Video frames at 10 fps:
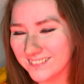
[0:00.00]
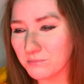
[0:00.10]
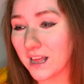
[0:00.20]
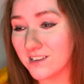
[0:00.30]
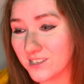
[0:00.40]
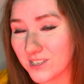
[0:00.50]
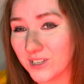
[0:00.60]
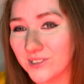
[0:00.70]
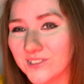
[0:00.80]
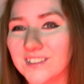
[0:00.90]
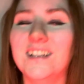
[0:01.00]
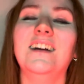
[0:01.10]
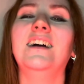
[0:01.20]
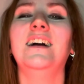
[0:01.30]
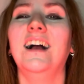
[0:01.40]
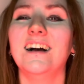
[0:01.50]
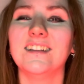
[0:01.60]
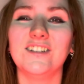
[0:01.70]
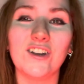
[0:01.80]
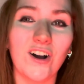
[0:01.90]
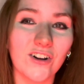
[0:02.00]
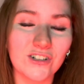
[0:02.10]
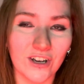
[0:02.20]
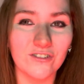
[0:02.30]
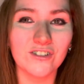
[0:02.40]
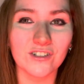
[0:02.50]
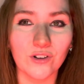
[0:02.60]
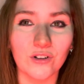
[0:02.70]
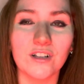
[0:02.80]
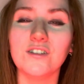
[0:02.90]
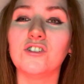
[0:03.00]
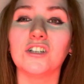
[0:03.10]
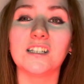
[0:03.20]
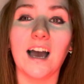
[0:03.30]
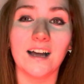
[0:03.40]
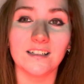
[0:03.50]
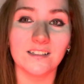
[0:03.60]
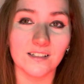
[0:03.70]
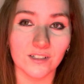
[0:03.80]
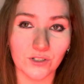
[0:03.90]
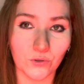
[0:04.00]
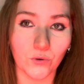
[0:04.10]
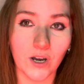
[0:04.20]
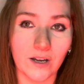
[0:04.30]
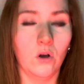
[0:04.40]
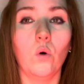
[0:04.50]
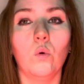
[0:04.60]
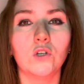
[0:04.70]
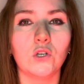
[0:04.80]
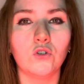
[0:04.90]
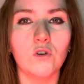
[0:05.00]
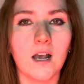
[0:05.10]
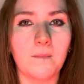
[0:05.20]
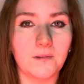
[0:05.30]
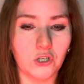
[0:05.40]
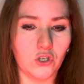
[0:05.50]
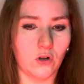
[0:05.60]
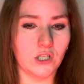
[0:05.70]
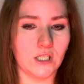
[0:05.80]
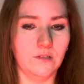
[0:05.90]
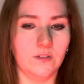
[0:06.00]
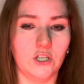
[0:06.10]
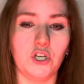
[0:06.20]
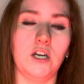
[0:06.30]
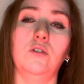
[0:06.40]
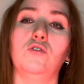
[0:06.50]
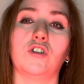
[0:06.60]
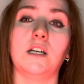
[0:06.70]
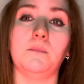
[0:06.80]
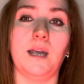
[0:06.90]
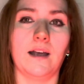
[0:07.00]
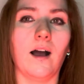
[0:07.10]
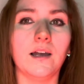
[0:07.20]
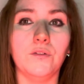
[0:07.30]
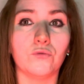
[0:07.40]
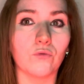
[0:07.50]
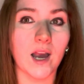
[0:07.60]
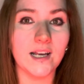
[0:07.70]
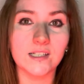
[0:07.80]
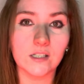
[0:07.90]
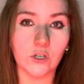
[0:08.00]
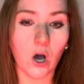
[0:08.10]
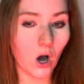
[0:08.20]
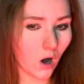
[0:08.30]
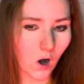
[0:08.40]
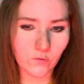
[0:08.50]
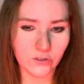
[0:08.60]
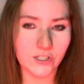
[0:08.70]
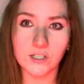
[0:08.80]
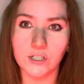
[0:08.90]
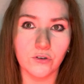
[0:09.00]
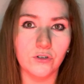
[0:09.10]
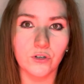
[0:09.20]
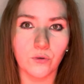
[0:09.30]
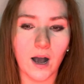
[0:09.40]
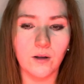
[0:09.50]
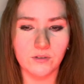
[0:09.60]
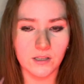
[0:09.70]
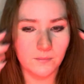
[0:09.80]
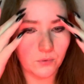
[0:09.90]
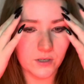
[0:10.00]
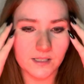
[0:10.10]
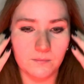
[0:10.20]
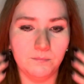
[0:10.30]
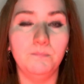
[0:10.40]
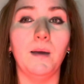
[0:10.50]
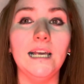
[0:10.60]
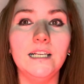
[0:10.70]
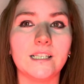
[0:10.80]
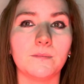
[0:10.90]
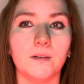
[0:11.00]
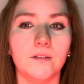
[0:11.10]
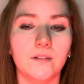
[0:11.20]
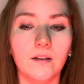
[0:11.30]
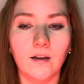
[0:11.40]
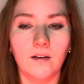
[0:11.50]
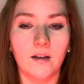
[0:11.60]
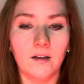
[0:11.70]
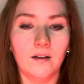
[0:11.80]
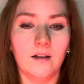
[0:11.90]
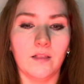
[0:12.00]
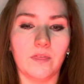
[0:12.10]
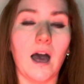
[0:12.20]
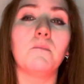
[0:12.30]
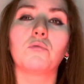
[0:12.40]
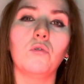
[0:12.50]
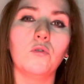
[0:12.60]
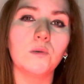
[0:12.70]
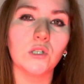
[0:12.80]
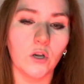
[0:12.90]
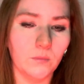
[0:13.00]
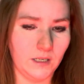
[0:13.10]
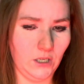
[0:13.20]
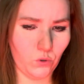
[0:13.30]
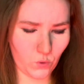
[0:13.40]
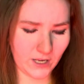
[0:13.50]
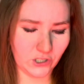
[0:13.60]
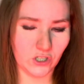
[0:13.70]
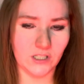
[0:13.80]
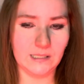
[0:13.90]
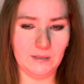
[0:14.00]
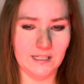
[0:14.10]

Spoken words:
bless you, and the dark tones and colours just added to the story. Also talking about the shots of the children being kind of raised and harvested underground in the prison basement, that brought up so many questions, but at the